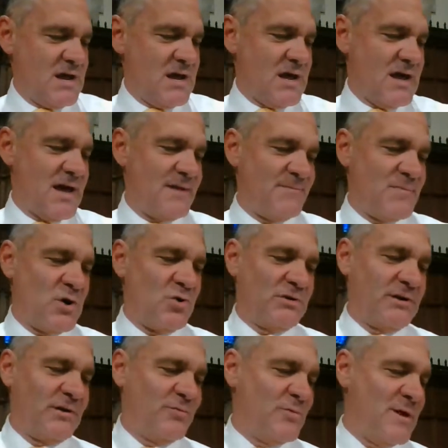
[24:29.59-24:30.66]

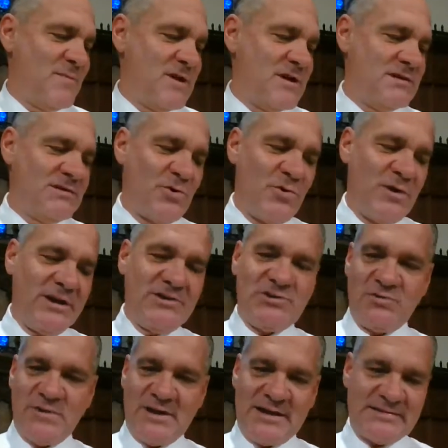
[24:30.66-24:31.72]
holy women going
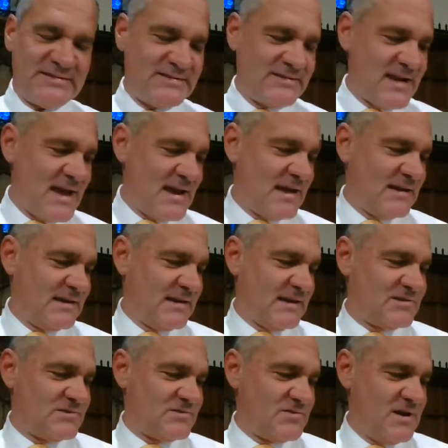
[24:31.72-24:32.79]
to ascetic
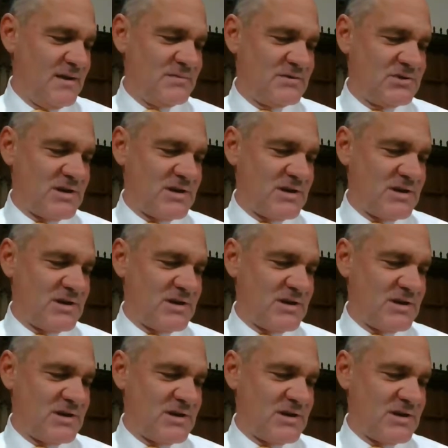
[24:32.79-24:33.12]
extremes.